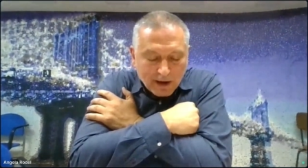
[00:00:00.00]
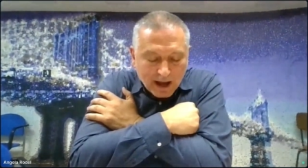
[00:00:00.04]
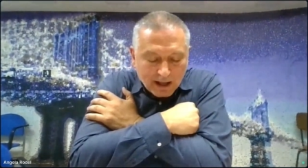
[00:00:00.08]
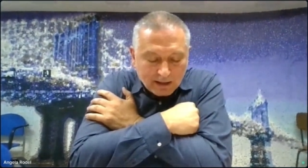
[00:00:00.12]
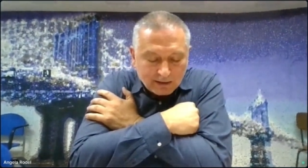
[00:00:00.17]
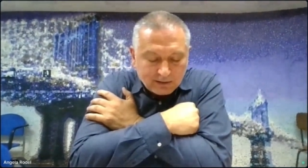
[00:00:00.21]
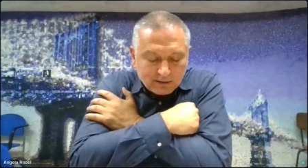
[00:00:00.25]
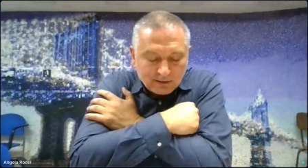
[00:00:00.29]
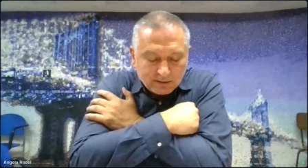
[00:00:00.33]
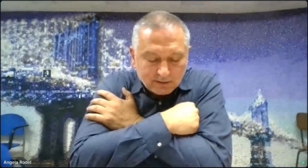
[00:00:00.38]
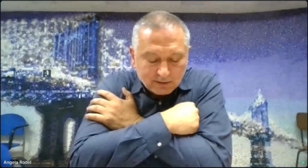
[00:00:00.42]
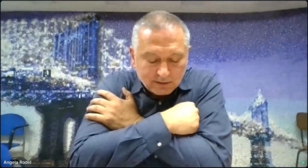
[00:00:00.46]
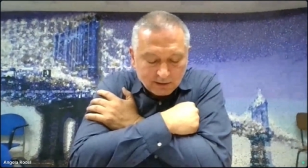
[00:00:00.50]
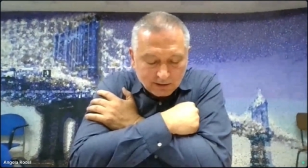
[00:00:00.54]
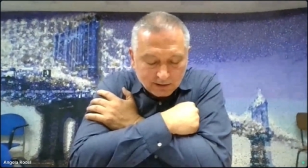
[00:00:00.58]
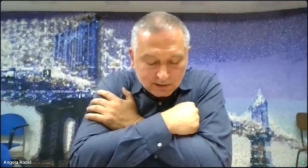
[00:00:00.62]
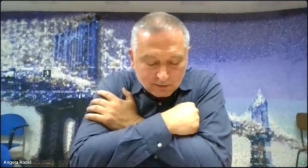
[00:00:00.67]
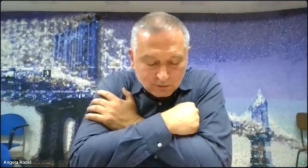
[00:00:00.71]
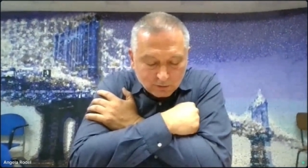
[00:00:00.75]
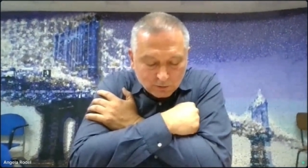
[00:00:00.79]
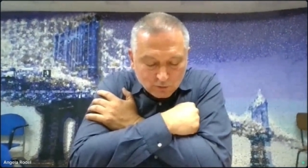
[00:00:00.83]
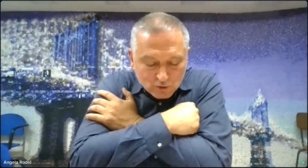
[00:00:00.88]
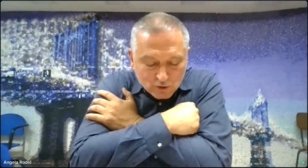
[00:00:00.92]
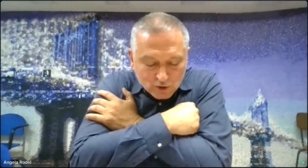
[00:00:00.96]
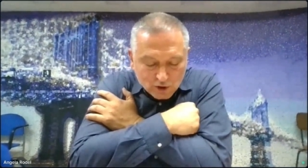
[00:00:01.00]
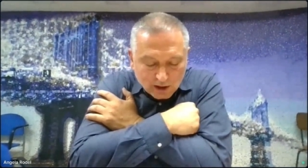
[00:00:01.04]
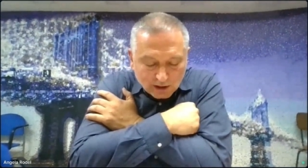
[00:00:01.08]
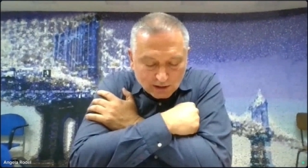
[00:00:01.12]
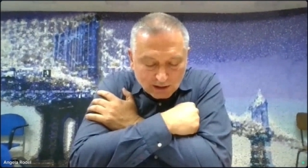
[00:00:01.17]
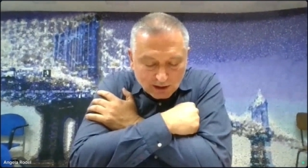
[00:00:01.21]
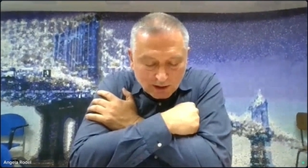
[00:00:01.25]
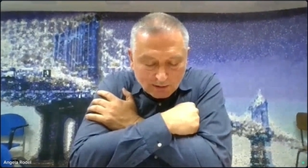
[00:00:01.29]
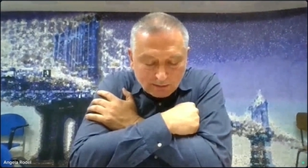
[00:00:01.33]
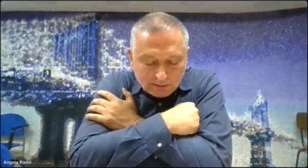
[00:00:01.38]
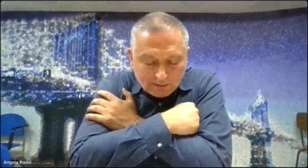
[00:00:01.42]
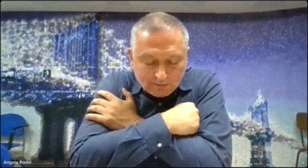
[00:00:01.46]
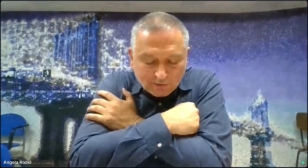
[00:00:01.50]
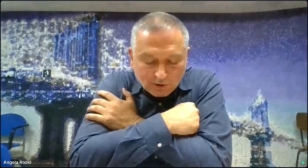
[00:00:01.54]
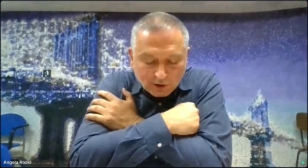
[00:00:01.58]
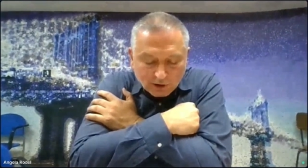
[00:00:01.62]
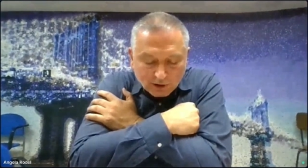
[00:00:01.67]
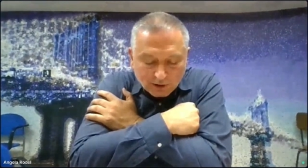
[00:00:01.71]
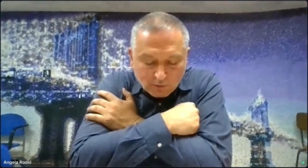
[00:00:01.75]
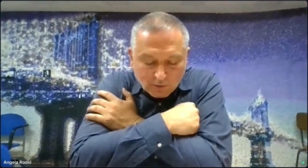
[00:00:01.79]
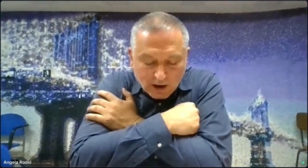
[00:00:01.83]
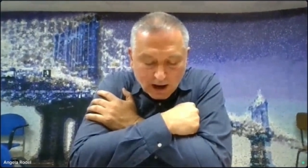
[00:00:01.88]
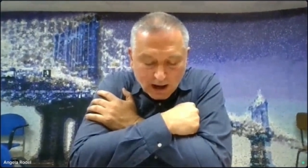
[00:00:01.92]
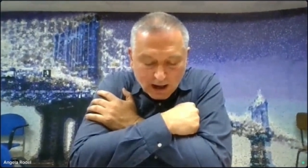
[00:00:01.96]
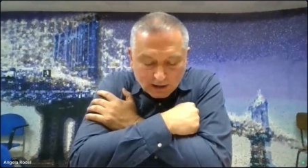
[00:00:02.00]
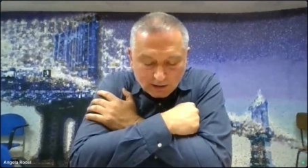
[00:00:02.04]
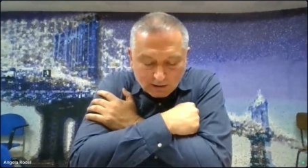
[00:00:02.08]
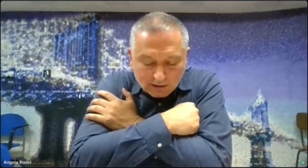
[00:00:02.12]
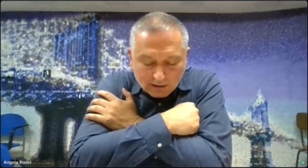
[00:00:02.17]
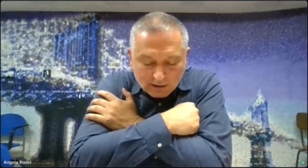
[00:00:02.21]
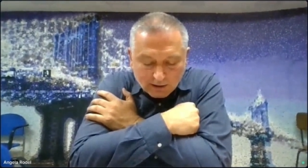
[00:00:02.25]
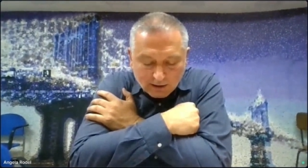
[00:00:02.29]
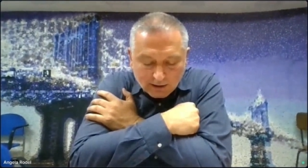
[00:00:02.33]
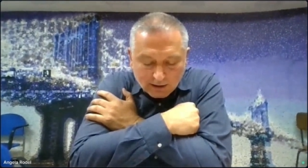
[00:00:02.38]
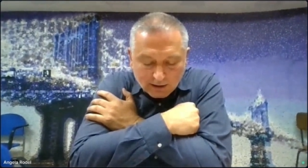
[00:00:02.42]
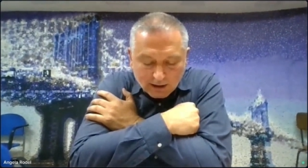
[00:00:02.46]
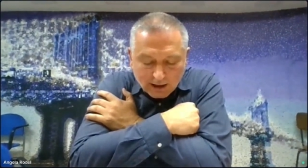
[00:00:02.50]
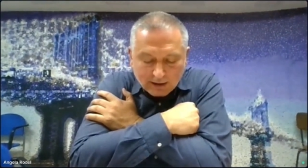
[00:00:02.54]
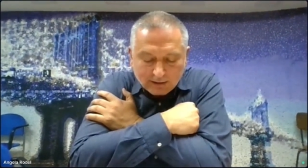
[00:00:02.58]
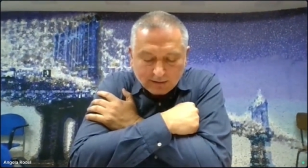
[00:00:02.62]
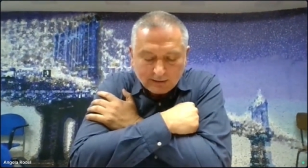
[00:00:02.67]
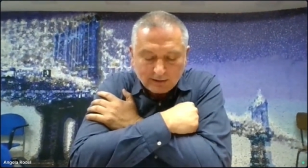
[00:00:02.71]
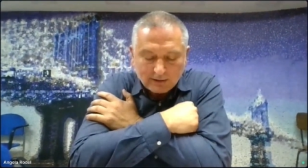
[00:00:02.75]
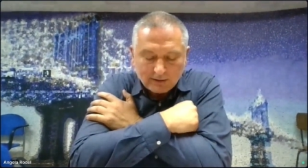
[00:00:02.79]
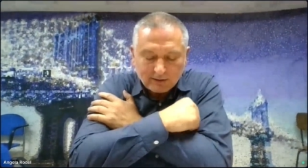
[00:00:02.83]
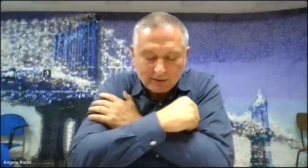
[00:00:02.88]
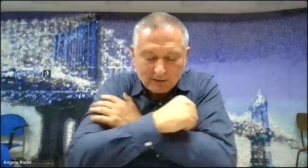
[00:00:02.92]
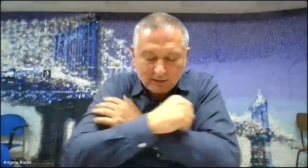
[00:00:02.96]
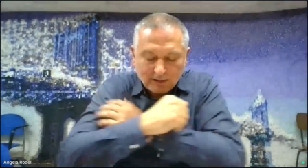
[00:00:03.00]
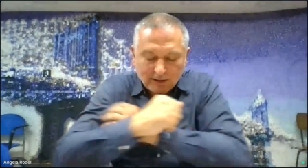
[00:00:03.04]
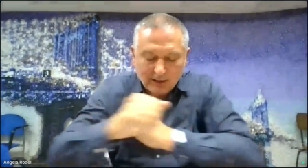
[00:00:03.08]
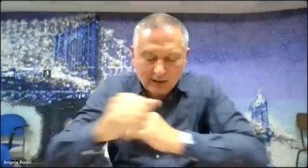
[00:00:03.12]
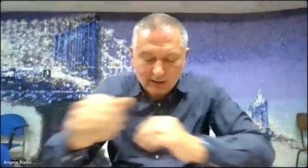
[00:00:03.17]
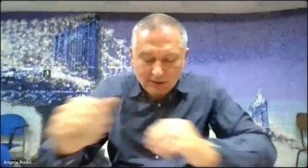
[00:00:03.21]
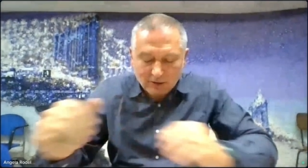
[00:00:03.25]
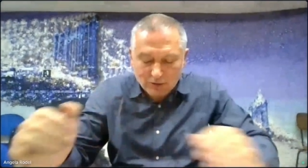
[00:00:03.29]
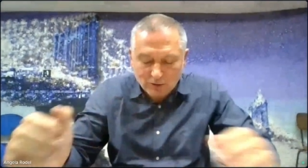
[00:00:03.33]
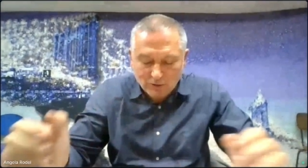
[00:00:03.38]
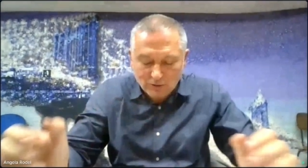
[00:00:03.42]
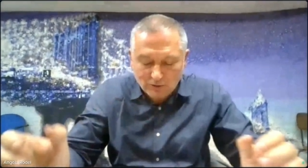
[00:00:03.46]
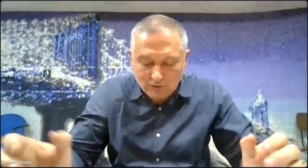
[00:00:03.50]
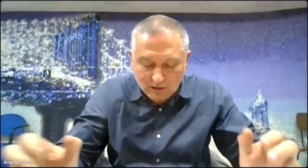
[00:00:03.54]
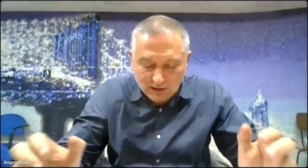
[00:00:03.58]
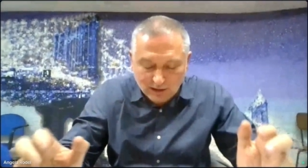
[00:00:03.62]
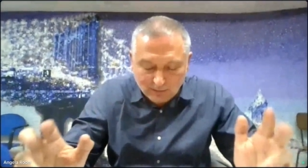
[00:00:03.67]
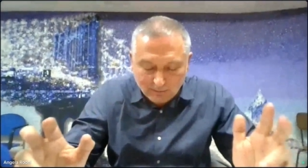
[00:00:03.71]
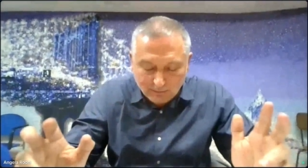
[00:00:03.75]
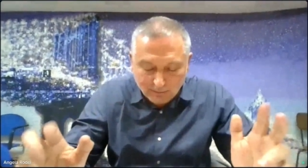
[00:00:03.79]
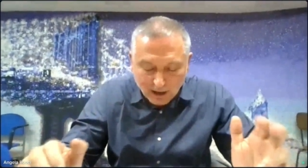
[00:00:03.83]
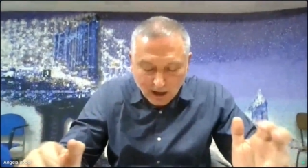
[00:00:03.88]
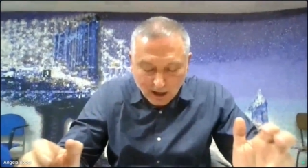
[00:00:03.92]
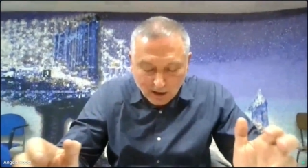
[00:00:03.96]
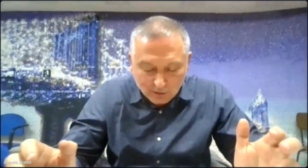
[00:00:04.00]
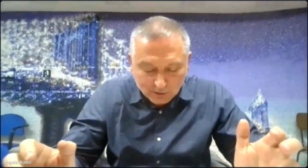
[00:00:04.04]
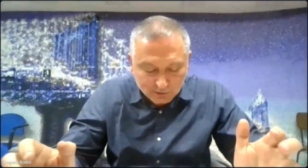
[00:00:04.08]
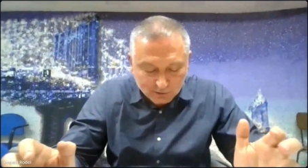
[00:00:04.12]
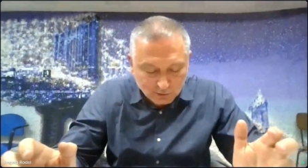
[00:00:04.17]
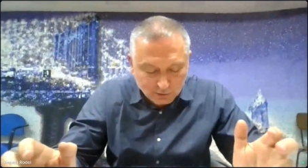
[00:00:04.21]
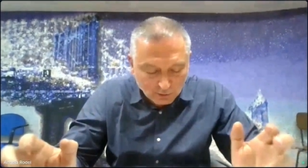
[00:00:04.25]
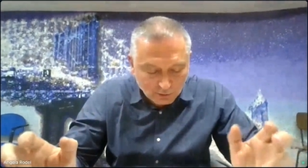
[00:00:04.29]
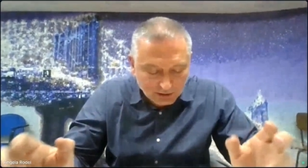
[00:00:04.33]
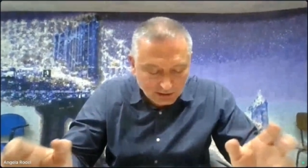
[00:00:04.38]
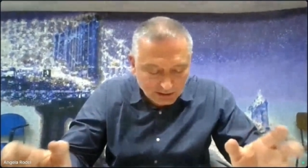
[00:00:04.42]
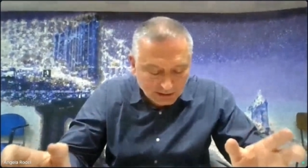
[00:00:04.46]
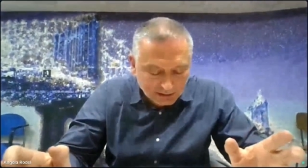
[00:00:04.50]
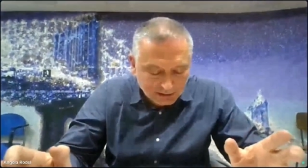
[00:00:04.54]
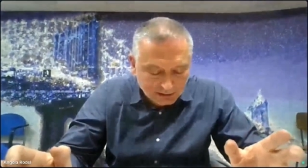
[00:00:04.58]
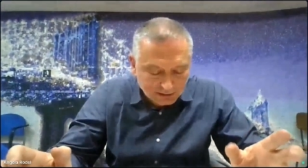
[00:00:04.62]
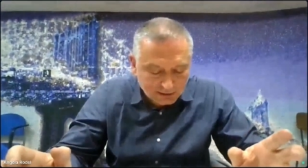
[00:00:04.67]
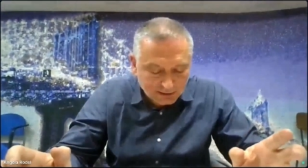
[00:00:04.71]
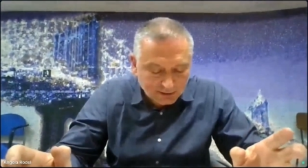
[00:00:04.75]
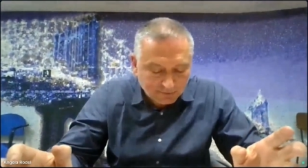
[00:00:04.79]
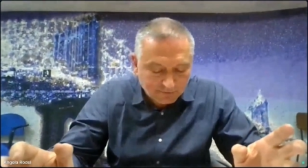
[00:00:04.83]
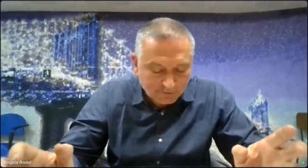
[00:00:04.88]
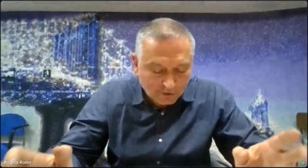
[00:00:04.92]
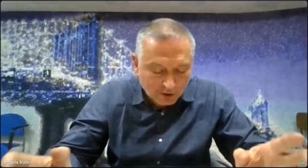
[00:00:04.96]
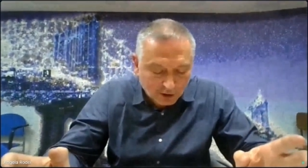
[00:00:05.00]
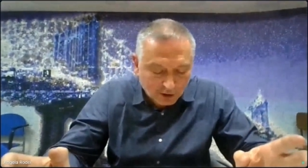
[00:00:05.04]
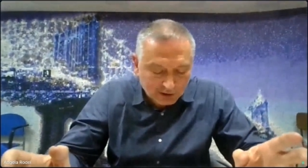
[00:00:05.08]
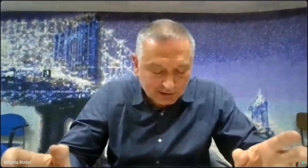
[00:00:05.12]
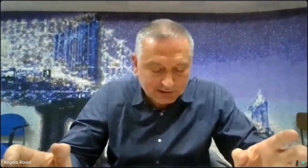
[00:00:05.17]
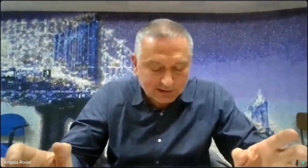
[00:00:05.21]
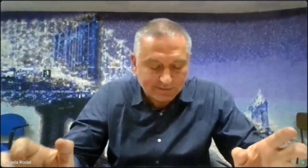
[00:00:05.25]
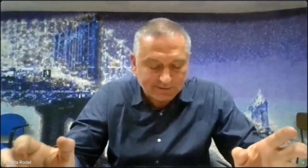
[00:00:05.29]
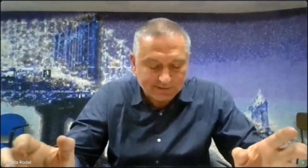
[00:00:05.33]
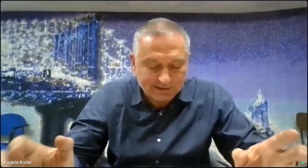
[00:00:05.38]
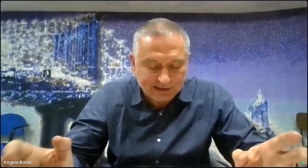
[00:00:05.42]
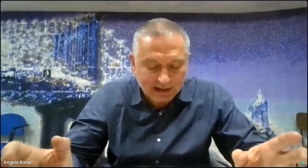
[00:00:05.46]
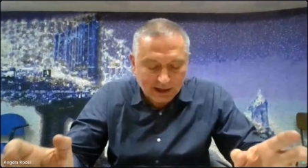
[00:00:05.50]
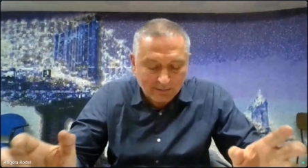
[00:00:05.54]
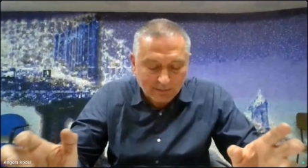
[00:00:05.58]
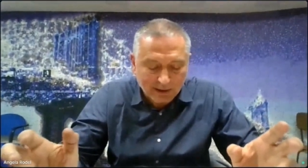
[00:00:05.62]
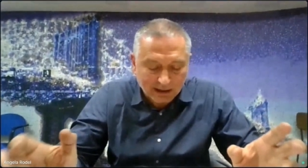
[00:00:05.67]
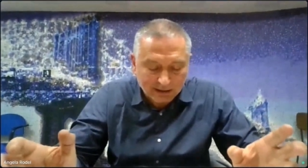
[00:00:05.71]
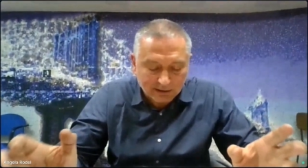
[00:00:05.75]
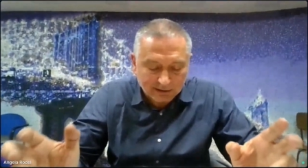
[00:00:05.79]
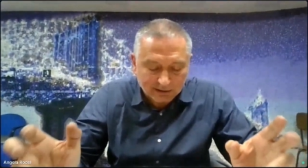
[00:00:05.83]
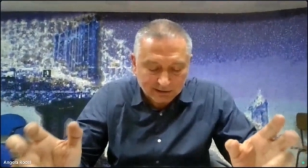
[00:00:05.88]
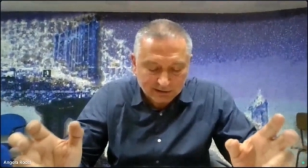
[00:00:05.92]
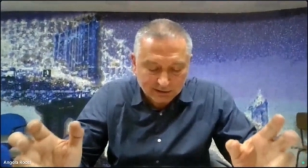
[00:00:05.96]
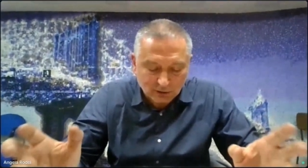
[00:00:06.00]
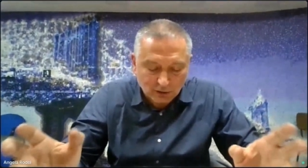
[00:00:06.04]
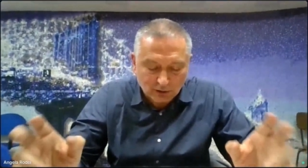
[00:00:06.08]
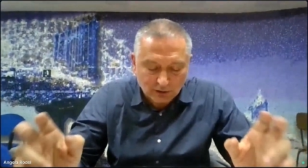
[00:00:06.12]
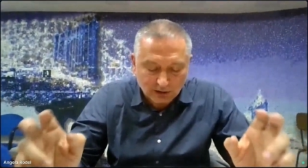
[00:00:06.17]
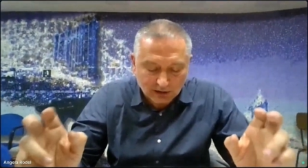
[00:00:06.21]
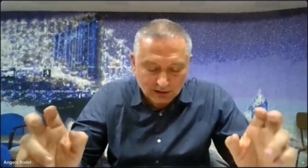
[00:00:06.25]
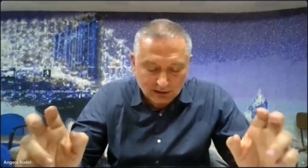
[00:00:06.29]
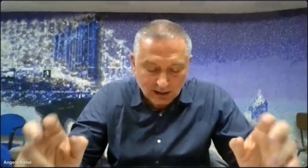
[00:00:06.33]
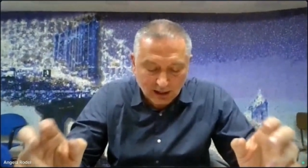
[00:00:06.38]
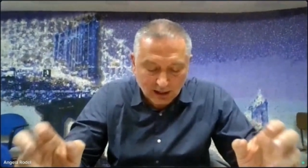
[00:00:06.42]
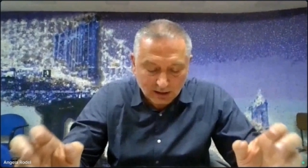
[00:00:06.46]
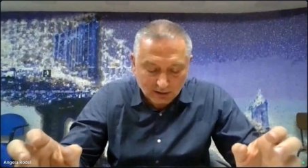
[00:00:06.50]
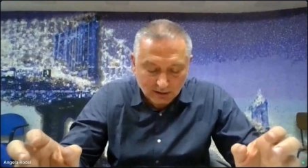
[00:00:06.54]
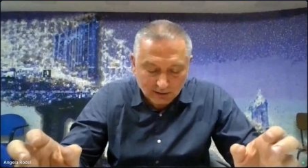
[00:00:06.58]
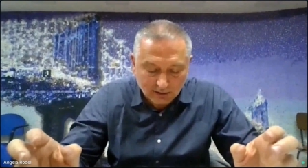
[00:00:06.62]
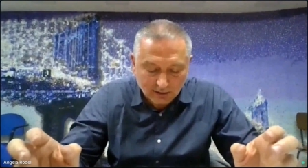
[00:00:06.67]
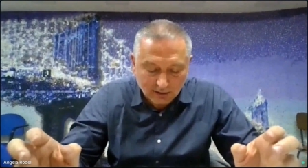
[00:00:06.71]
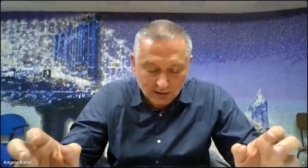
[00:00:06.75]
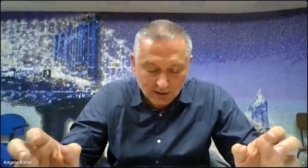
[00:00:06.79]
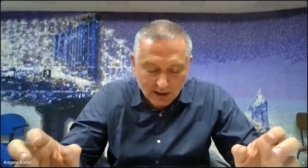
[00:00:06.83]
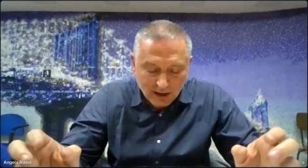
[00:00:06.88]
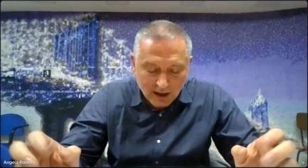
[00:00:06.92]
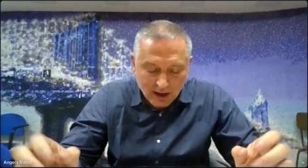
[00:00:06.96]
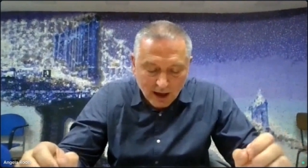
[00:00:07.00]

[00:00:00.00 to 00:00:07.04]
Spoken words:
Man needs to shut up for a while and in the ensuing pause to hear the voice of some other storyteller.